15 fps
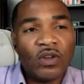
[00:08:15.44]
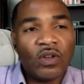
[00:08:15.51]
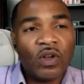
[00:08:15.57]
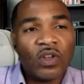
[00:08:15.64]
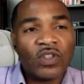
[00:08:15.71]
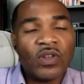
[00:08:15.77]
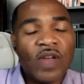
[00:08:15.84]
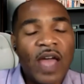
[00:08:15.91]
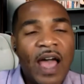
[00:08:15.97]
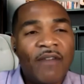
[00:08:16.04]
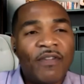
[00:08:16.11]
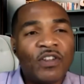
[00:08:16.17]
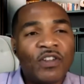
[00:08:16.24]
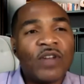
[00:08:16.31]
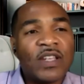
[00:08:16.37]
could also
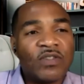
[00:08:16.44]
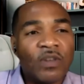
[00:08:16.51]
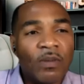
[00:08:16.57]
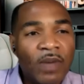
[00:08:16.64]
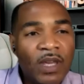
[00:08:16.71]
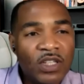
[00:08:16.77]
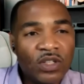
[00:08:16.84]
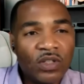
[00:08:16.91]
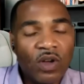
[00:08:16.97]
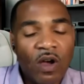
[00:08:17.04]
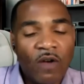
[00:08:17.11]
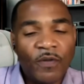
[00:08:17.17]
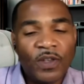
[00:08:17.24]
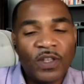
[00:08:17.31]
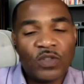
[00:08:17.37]
have a transformation
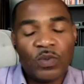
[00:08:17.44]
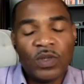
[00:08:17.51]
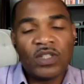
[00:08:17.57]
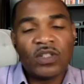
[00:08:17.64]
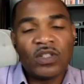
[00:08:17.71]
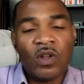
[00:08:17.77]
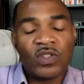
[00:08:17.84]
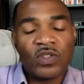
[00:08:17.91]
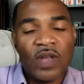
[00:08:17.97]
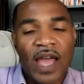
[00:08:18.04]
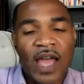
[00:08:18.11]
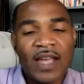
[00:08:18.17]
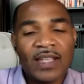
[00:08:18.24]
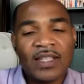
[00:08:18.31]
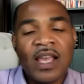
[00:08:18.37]
office, which also
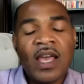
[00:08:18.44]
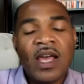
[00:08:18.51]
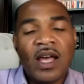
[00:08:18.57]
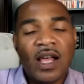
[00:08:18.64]
has